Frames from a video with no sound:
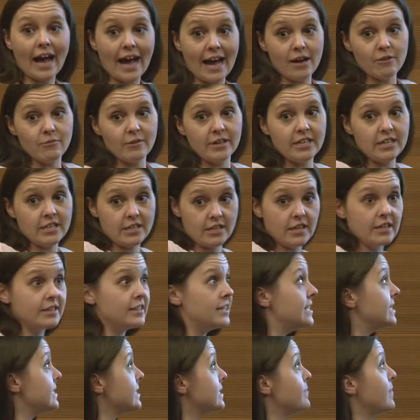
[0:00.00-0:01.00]
I would,
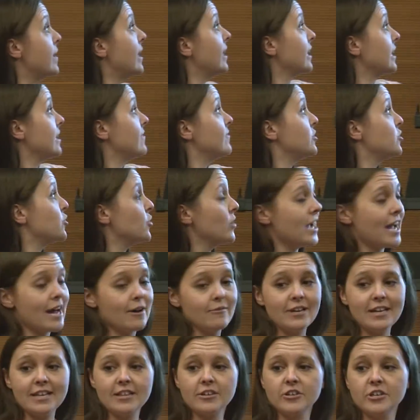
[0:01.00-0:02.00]
this spelling inventory I
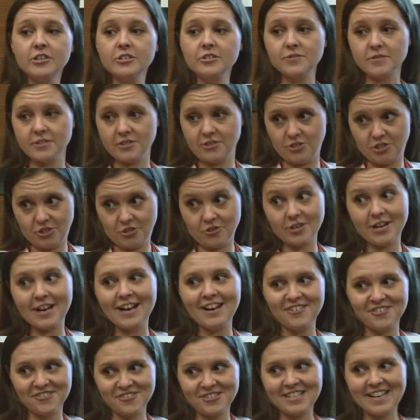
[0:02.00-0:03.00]
would either use with junior
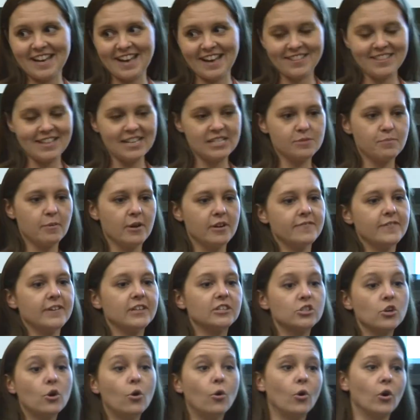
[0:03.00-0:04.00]
high RTI, that's
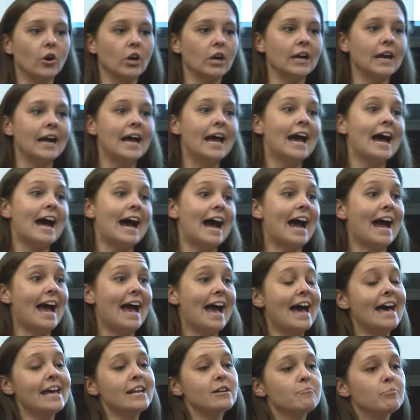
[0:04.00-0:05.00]
perfect, or I
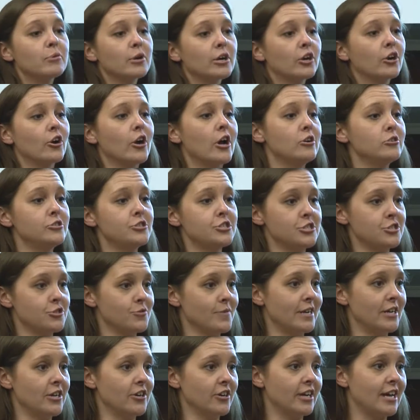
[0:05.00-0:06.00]
had a precocious
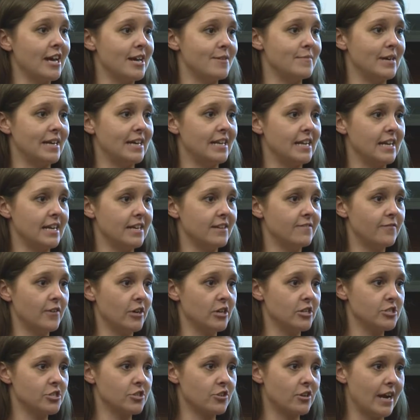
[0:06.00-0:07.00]
reader come in in
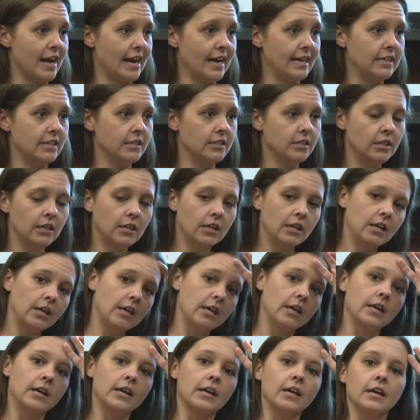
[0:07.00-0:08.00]
first grade.
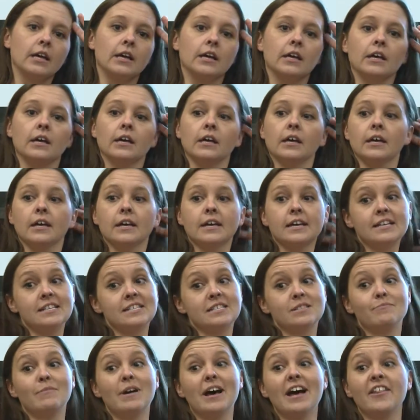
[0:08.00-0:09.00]

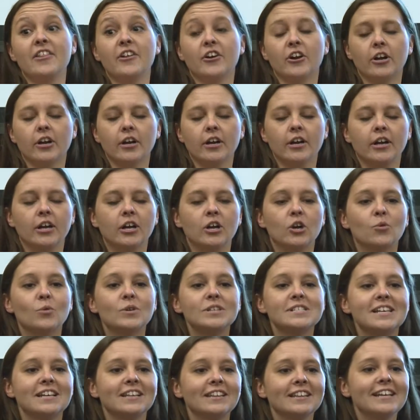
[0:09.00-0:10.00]
His mother
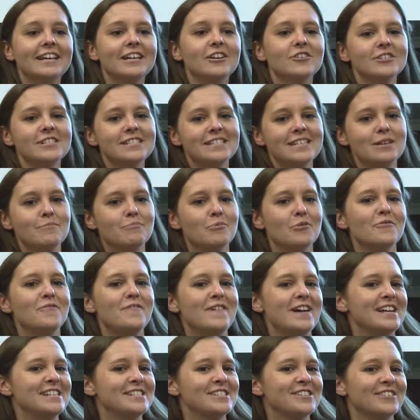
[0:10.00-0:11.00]
was a literacy
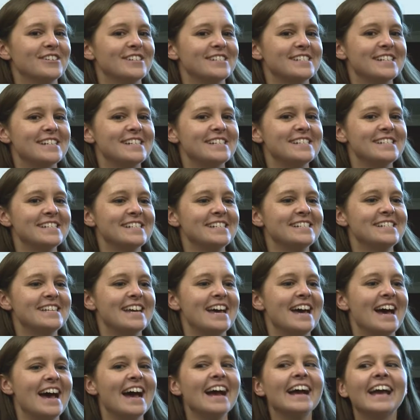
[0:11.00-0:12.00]
professor at Tennessee
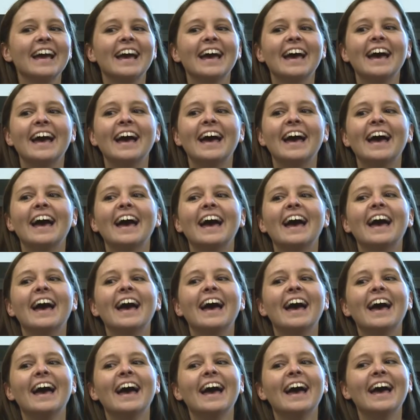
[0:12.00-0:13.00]
Tech,
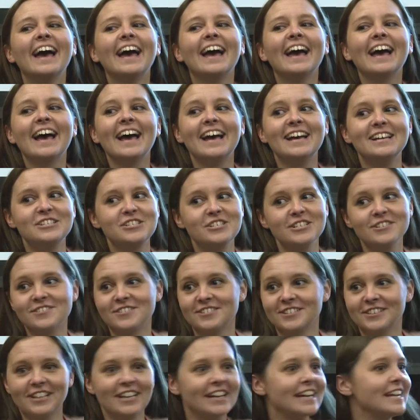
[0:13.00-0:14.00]
and she was
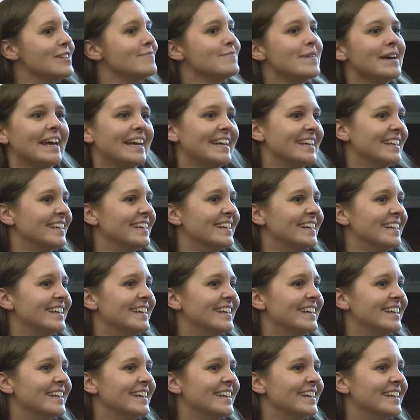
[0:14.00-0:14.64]
looking at me.